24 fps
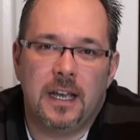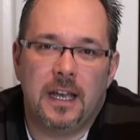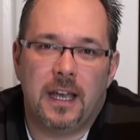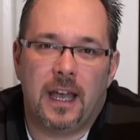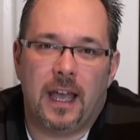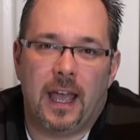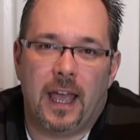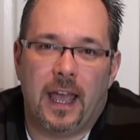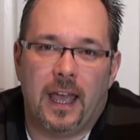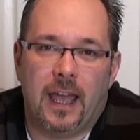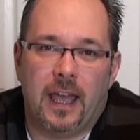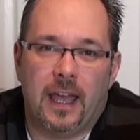
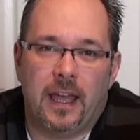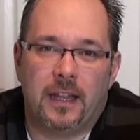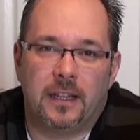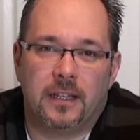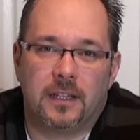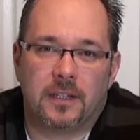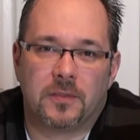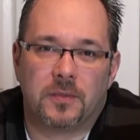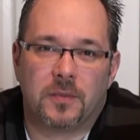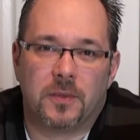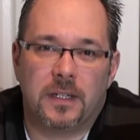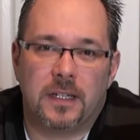and
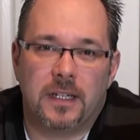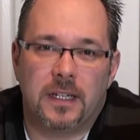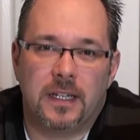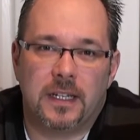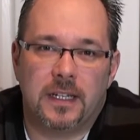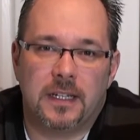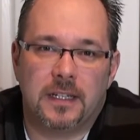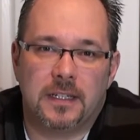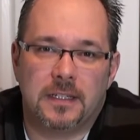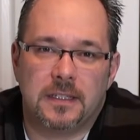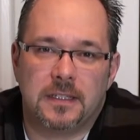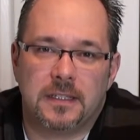this one
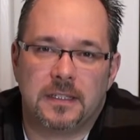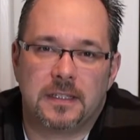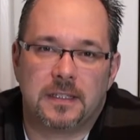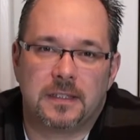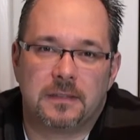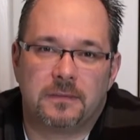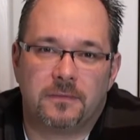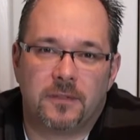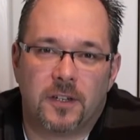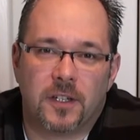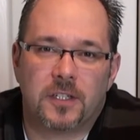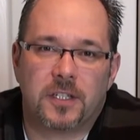is
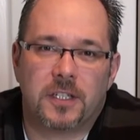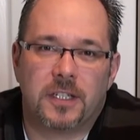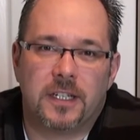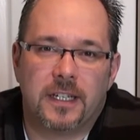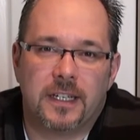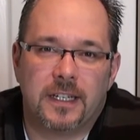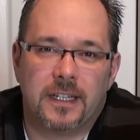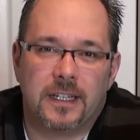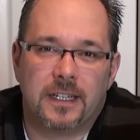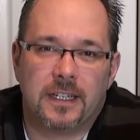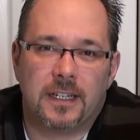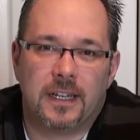
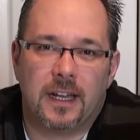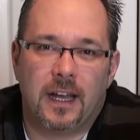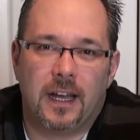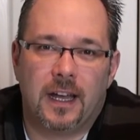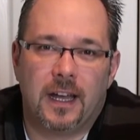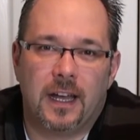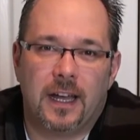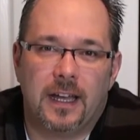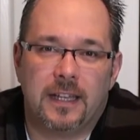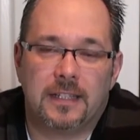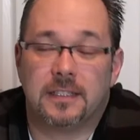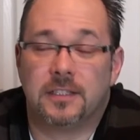functioning
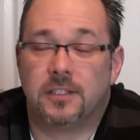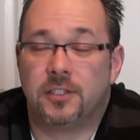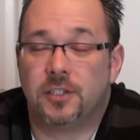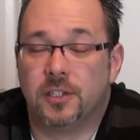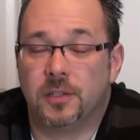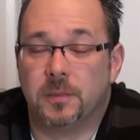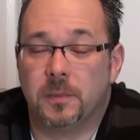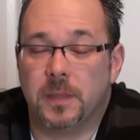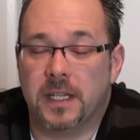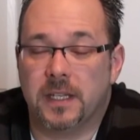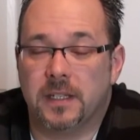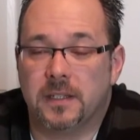as it
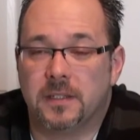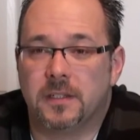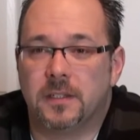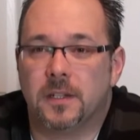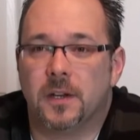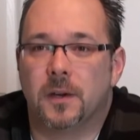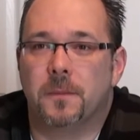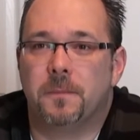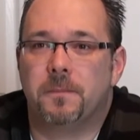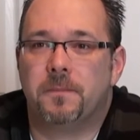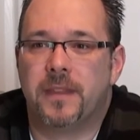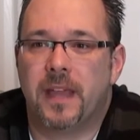should be.
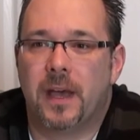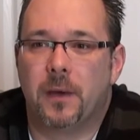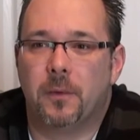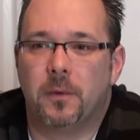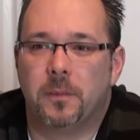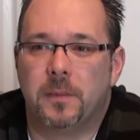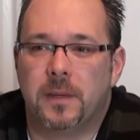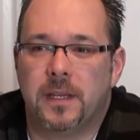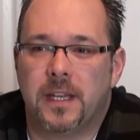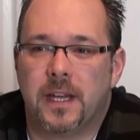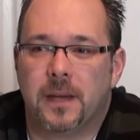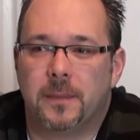So that will
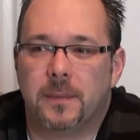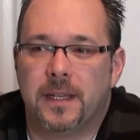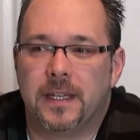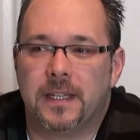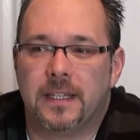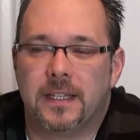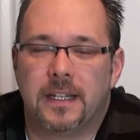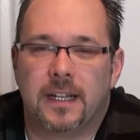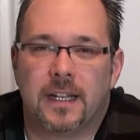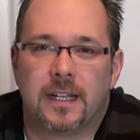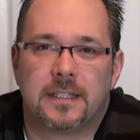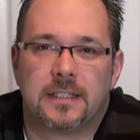be coming in
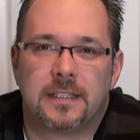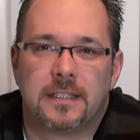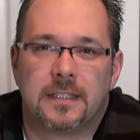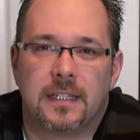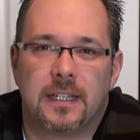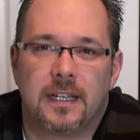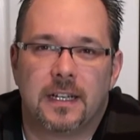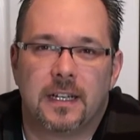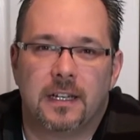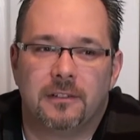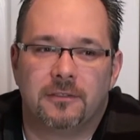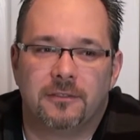the next
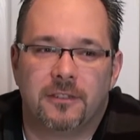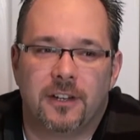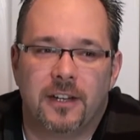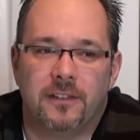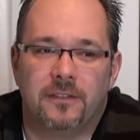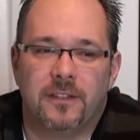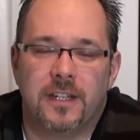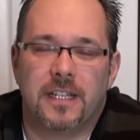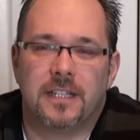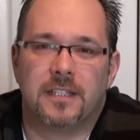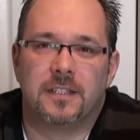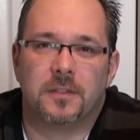5
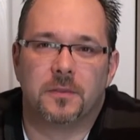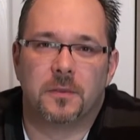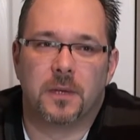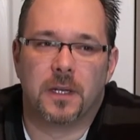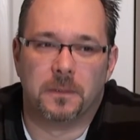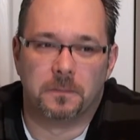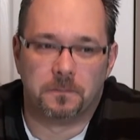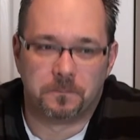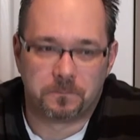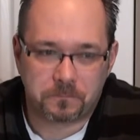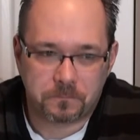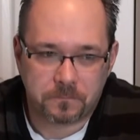days as
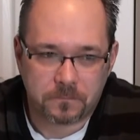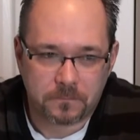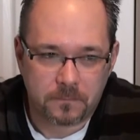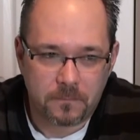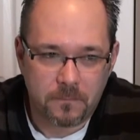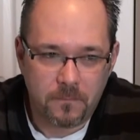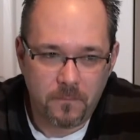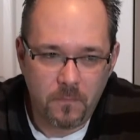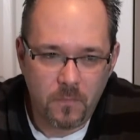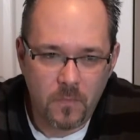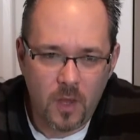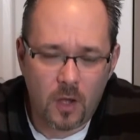well.
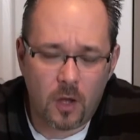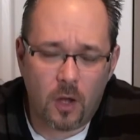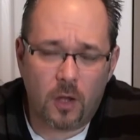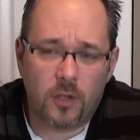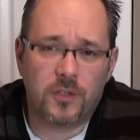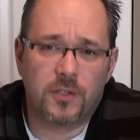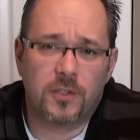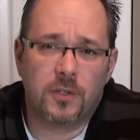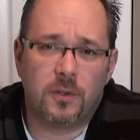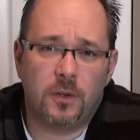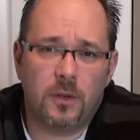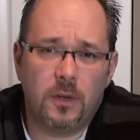
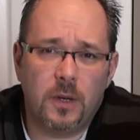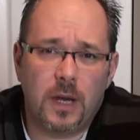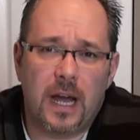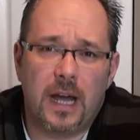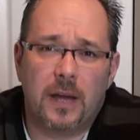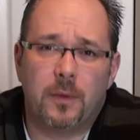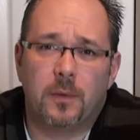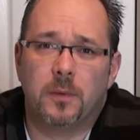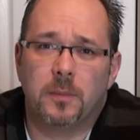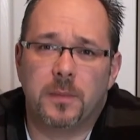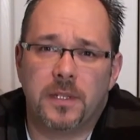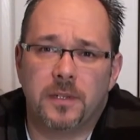Also, I
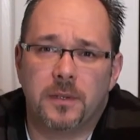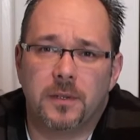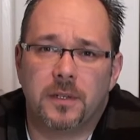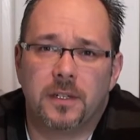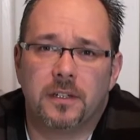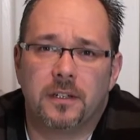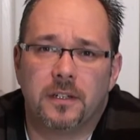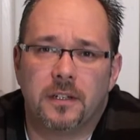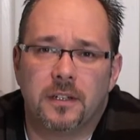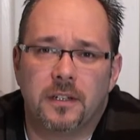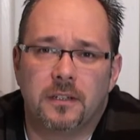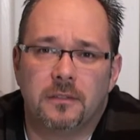will be doing
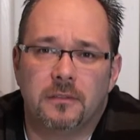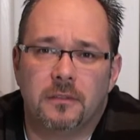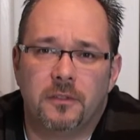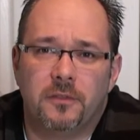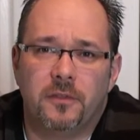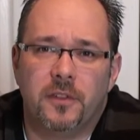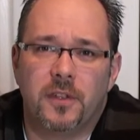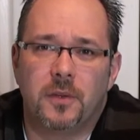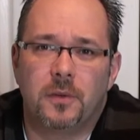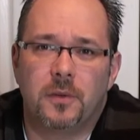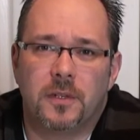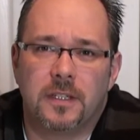a
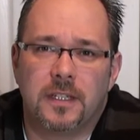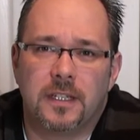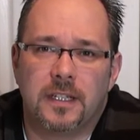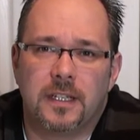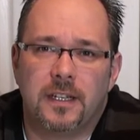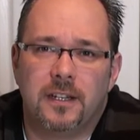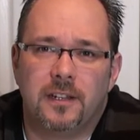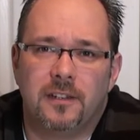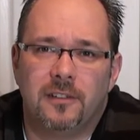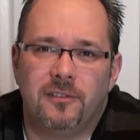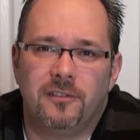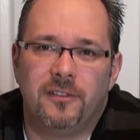review on the
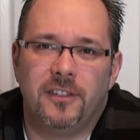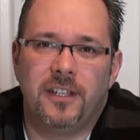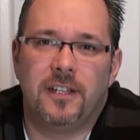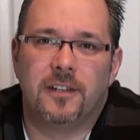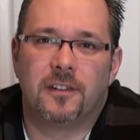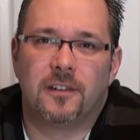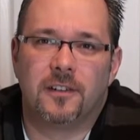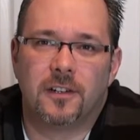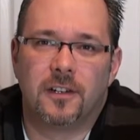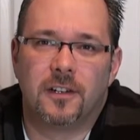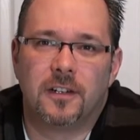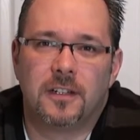Gear
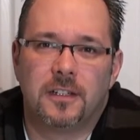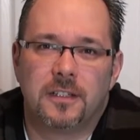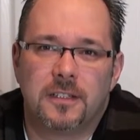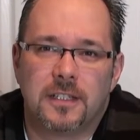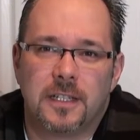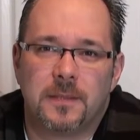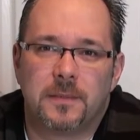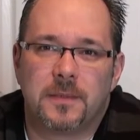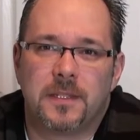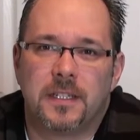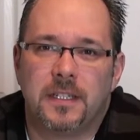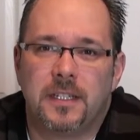VR,
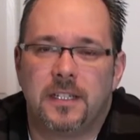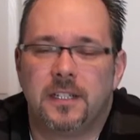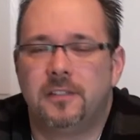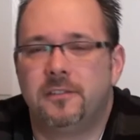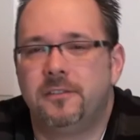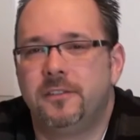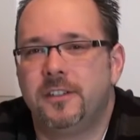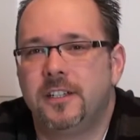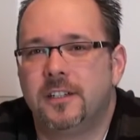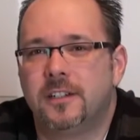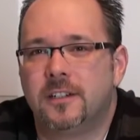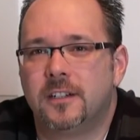Samsung Gear
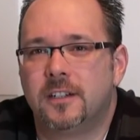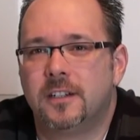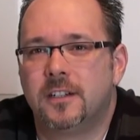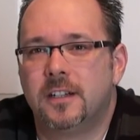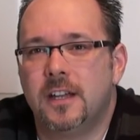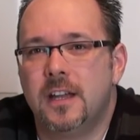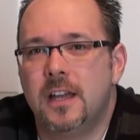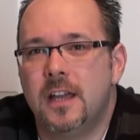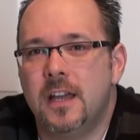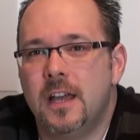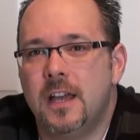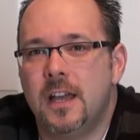VR.
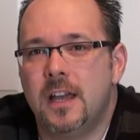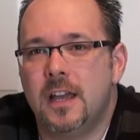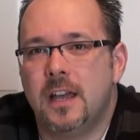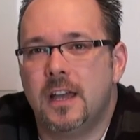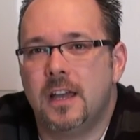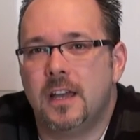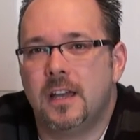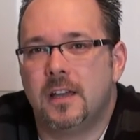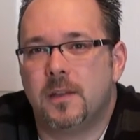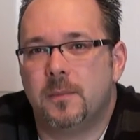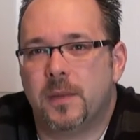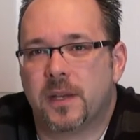
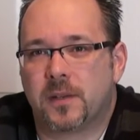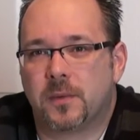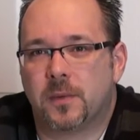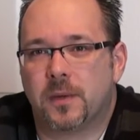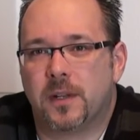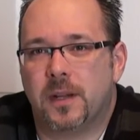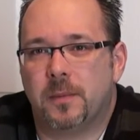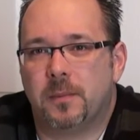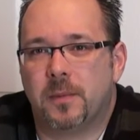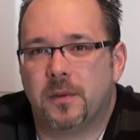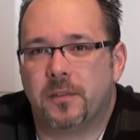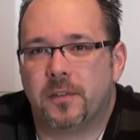Picked one
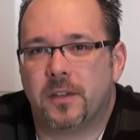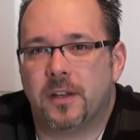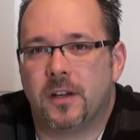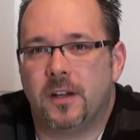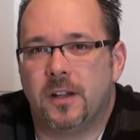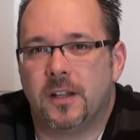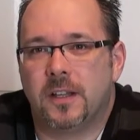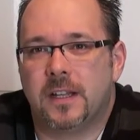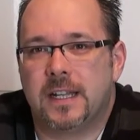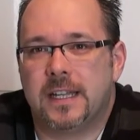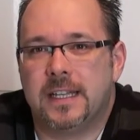up over the holiday